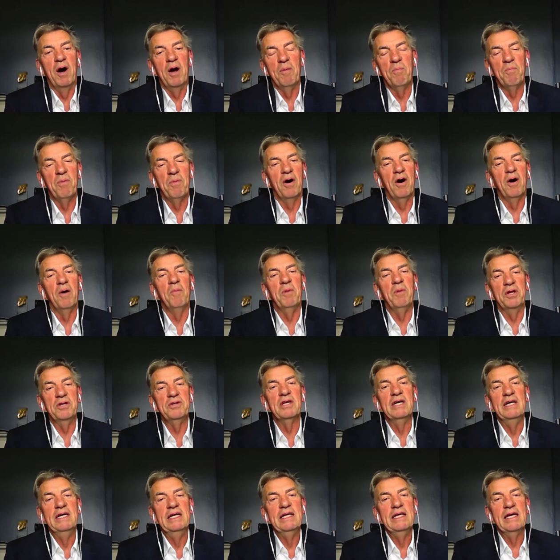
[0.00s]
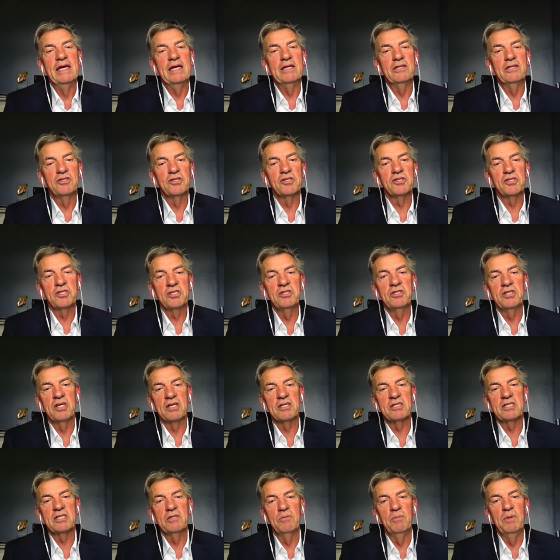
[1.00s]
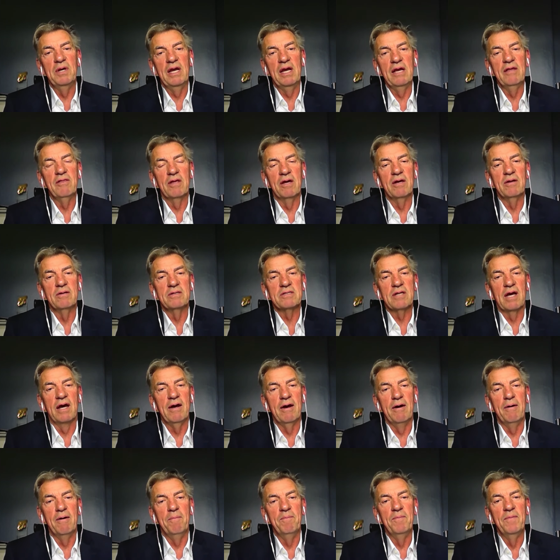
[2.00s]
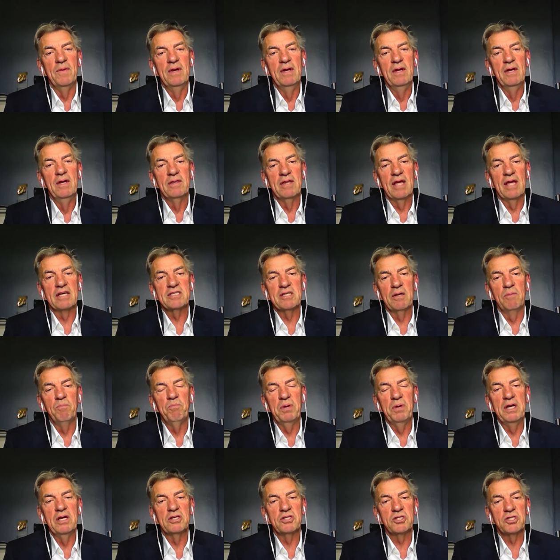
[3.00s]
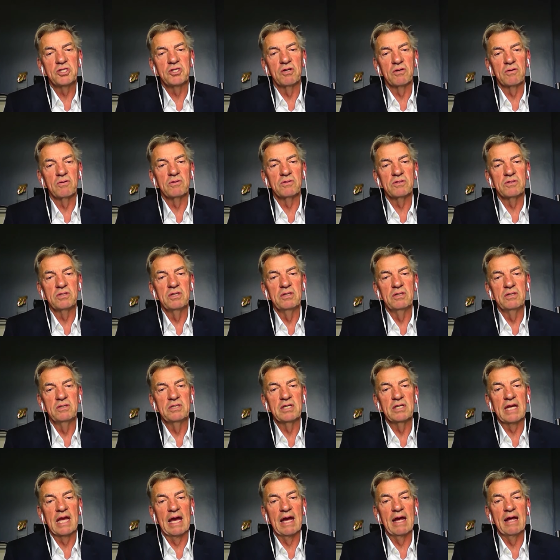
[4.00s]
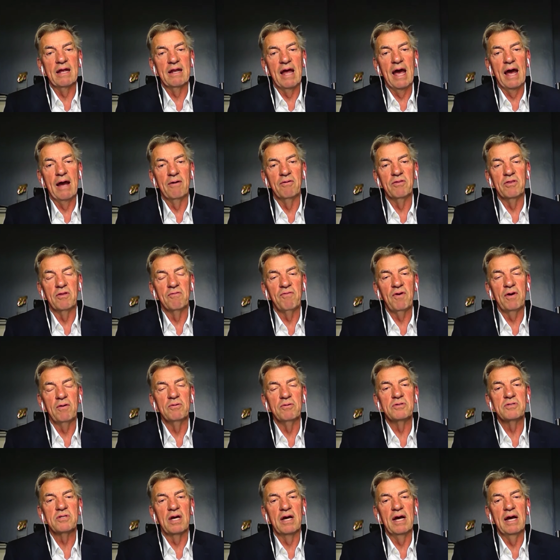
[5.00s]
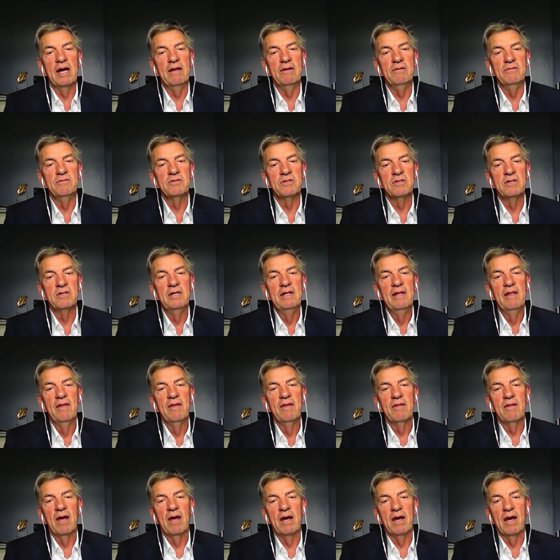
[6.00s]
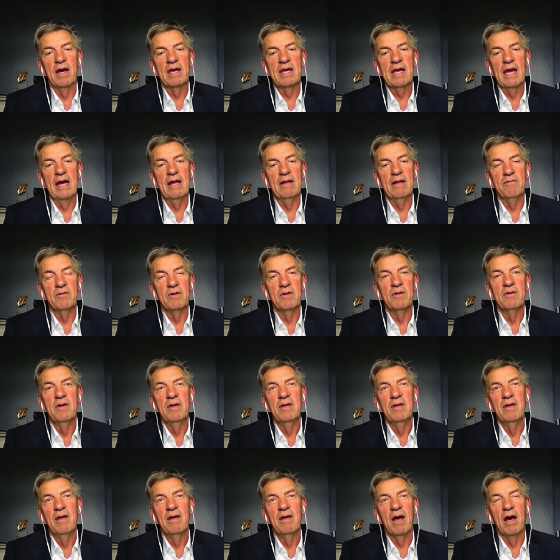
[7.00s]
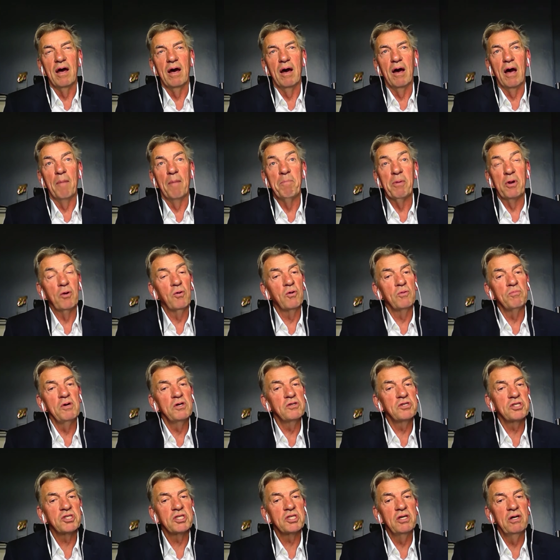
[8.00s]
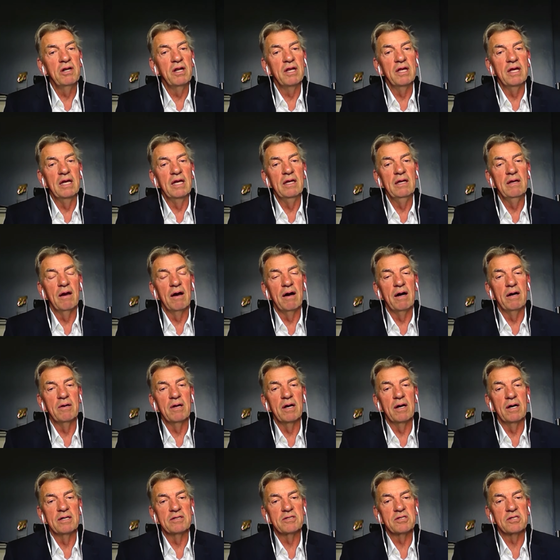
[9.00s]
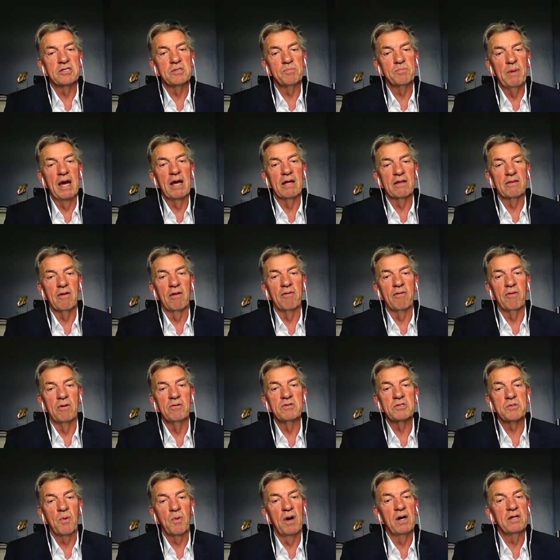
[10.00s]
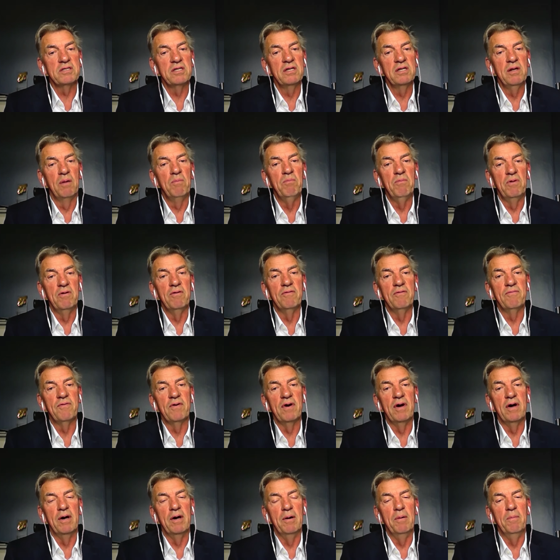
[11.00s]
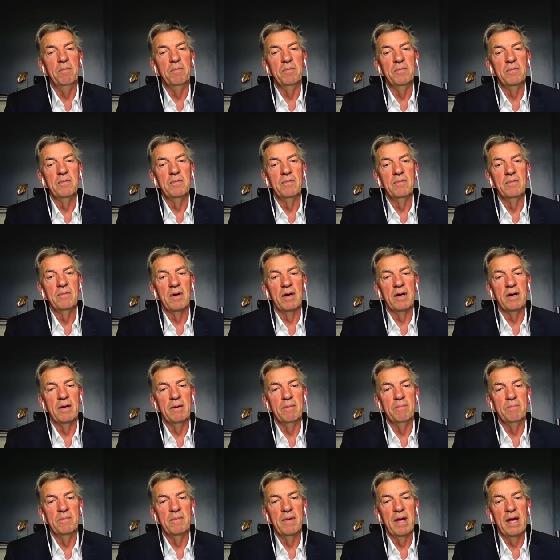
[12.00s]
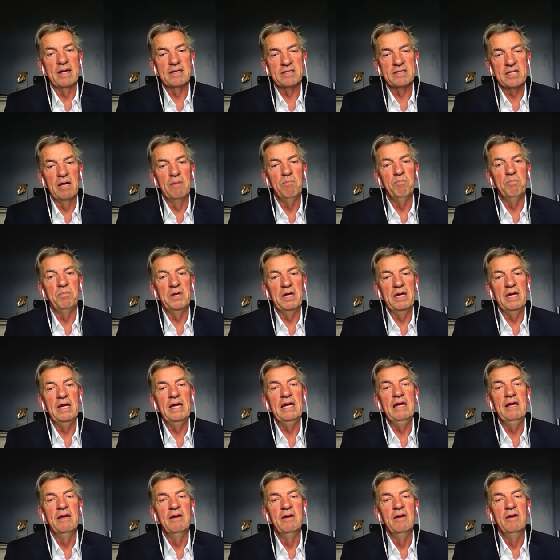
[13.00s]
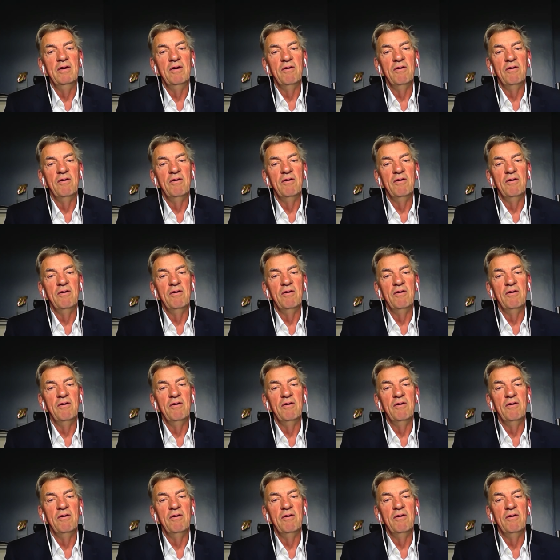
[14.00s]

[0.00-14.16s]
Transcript: my part, but it does suggest to me that um, the SNP has struggled to, to, get out the vote. And uh, again, uh, but almost certainly, I, I, suspect that there was quite a number of um, um, SNP